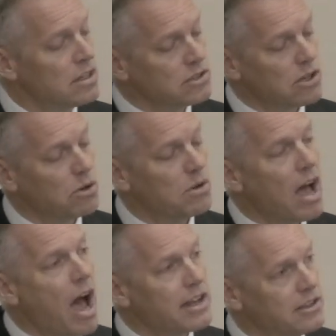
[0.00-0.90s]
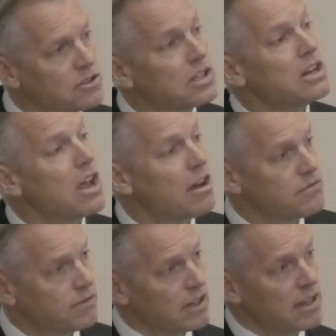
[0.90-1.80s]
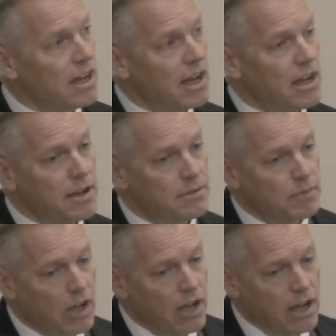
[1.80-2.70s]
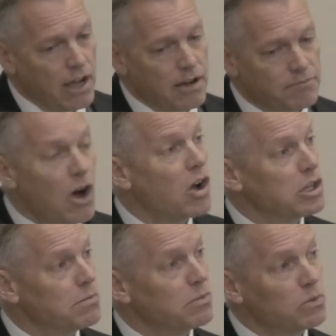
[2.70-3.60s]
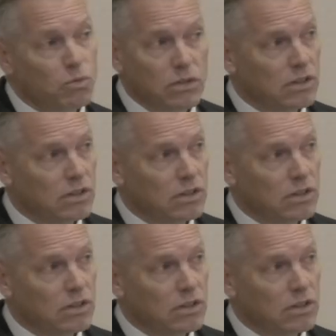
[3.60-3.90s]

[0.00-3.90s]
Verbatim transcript: so I, there's enough um, uh, volume